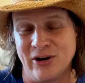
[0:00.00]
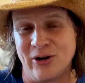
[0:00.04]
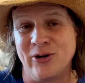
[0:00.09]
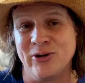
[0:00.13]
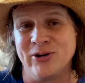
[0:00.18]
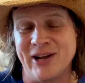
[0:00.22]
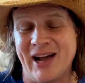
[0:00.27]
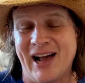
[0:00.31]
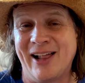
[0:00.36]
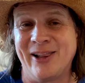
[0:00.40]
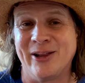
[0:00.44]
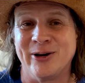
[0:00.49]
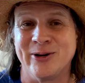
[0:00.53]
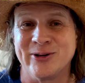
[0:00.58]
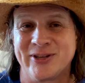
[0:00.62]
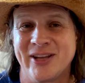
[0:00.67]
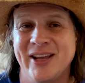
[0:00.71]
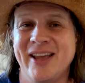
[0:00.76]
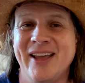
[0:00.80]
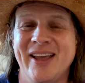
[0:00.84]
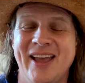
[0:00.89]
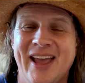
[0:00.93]
earn
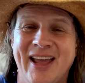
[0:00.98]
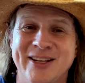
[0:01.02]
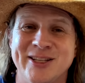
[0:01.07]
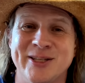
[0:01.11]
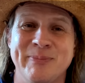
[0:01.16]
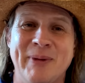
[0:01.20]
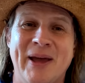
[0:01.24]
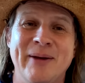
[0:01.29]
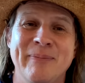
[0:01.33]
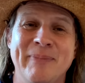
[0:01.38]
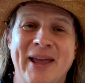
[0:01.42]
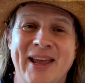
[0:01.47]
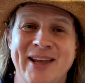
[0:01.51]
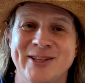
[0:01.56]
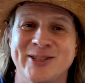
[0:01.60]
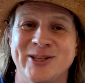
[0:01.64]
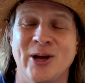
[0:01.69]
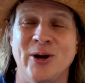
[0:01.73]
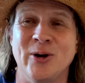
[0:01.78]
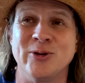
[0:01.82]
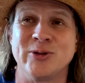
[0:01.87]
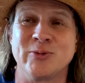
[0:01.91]
dollars and spend
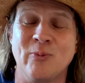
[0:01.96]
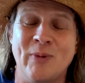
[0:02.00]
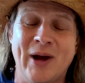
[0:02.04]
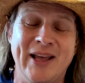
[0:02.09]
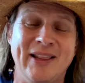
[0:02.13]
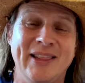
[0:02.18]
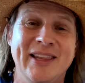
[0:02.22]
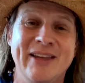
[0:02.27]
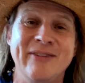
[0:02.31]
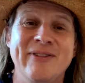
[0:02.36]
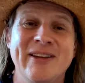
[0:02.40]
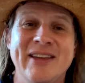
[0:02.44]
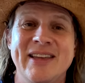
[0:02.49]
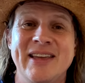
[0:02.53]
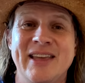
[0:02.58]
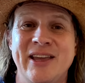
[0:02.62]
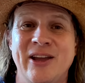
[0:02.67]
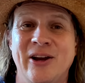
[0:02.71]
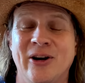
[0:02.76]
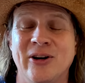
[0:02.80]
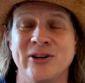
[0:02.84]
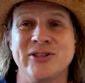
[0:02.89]
pesos by living
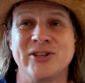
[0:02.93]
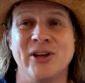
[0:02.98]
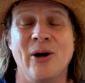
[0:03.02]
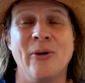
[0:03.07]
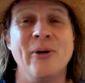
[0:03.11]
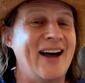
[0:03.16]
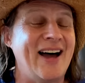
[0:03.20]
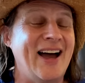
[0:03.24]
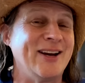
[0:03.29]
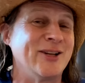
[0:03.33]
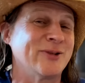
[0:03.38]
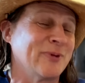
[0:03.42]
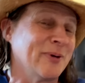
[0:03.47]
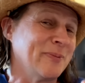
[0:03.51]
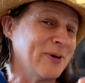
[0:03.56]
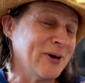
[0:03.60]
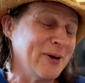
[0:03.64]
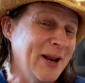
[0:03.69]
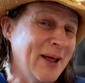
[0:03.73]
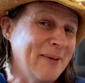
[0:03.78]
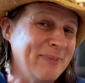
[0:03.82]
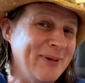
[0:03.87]
here. So I just want to
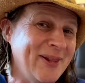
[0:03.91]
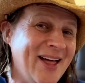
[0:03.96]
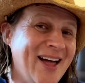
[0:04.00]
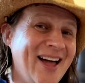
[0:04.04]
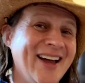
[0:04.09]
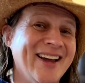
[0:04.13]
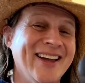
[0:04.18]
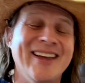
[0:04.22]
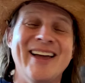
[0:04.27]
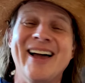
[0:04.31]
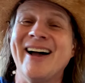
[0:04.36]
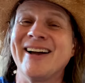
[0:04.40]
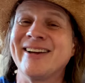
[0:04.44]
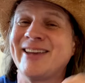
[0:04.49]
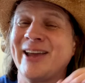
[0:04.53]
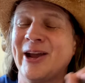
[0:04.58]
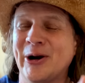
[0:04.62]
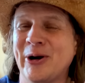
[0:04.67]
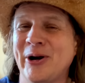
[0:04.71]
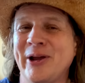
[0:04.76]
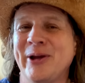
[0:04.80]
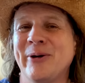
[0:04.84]
put it in a plug.
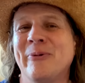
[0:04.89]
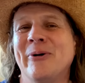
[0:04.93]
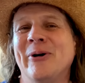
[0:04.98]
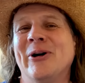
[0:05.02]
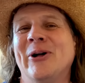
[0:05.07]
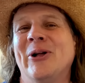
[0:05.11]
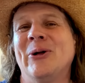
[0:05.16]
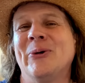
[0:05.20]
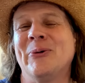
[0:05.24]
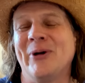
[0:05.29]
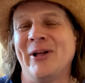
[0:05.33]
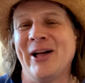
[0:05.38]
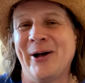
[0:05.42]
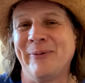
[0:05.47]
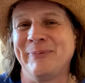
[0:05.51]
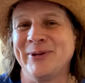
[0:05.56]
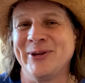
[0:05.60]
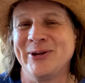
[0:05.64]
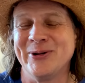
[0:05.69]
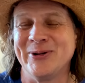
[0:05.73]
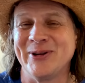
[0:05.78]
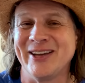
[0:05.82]
Kerri will
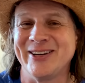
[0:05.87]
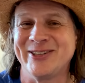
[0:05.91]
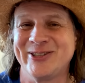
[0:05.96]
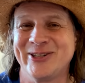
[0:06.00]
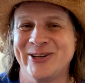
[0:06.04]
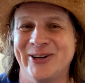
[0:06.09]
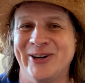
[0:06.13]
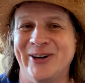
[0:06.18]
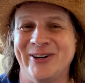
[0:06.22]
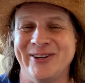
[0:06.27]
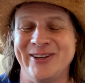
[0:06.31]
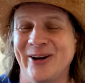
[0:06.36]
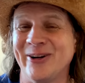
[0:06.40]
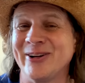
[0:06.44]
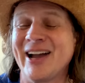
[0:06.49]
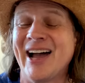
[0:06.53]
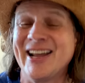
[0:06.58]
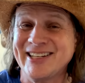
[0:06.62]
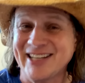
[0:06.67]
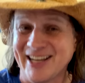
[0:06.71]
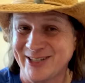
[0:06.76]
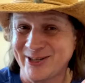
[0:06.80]
help you get your
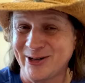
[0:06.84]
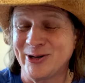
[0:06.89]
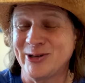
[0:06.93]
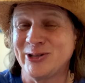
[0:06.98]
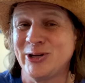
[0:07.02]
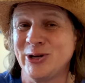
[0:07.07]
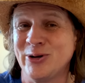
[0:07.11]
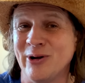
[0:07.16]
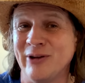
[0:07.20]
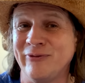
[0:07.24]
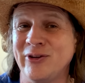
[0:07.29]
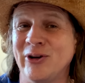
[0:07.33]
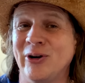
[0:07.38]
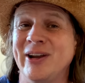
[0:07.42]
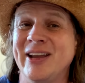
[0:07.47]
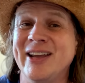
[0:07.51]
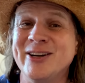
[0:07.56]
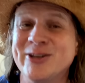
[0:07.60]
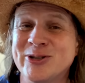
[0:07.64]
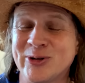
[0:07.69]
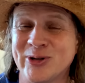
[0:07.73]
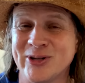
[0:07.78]
contact her too if you're
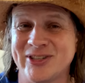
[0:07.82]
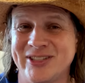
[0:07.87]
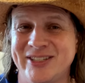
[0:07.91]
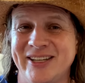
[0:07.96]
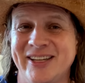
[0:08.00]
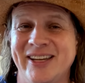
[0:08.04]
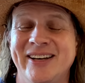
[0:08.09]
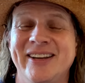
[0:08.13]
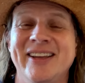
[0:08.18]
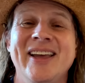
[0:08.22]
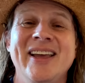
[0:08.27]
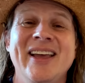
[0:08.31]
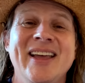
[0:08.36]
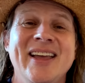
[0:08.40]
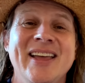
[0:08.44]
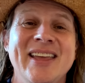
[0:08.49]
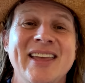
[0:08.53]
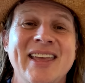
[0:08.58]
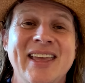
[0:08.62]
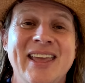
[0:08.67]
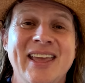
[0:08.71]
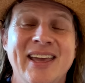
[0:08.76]
interested
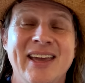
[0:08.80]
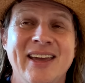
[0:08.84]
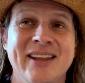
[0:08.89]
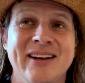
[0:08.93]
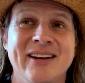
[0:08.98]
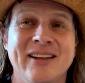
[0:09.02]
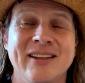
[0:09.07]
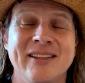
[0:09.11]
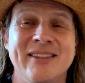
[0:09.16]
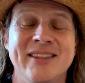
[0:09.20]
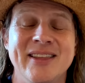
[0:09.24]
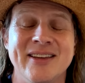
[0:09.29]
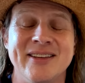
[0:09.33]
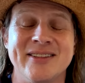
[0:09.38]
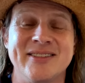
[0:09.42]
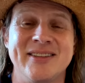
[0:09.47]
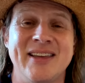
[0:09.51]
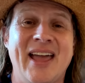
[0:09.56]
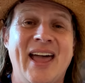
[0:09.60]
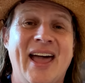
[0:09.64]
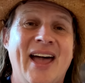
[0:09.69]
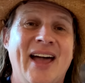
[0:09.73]
in
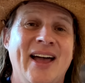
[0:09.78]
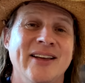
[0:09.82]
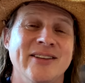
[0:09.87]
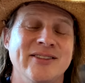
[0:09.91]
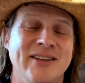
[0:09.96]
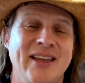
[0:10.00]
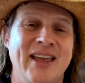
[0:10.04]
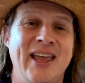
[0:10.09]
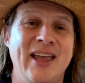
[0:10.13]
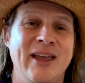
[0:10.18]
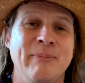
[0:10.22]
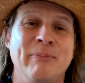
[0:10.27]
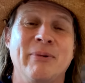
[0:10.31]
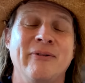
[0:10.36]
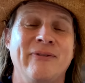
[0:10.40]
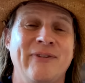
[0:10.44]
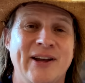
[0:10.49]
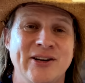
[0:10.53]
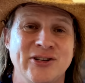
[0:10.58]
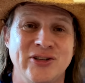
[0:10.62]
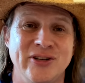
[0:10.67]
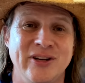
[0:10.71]
this as a
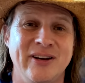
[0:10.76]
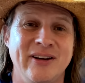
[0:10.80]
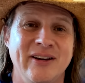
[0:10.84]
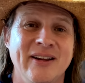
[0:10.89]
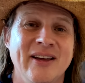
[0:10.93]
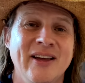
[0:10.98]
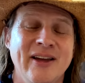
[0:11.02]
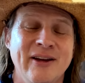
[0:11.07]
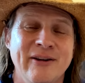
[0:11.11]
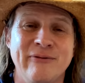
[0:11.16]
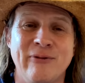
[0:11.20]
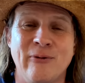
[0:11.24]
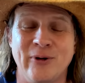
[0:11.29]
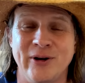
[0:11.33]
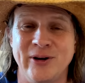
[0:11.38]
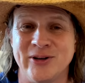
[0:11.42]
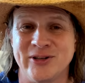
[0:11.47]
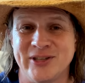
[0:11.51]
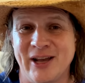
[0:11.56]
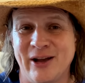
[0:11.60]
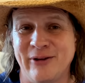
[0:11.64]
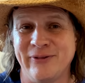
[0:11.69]
profession for
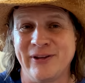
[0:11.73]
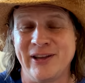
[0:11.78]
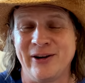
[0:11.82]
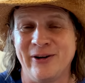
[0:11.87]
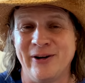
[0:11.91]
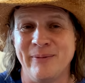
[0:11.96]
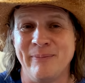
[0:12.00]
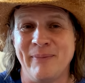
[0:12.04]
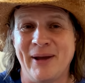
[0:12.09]
yourself here in